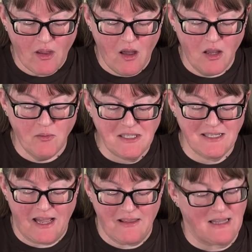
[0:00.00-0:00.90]
I would
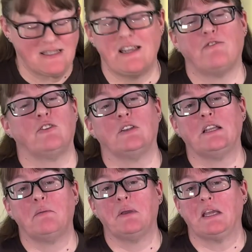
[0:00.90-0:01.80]
say that's
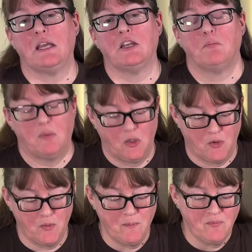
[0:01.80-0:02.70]
definitely a beginner blue.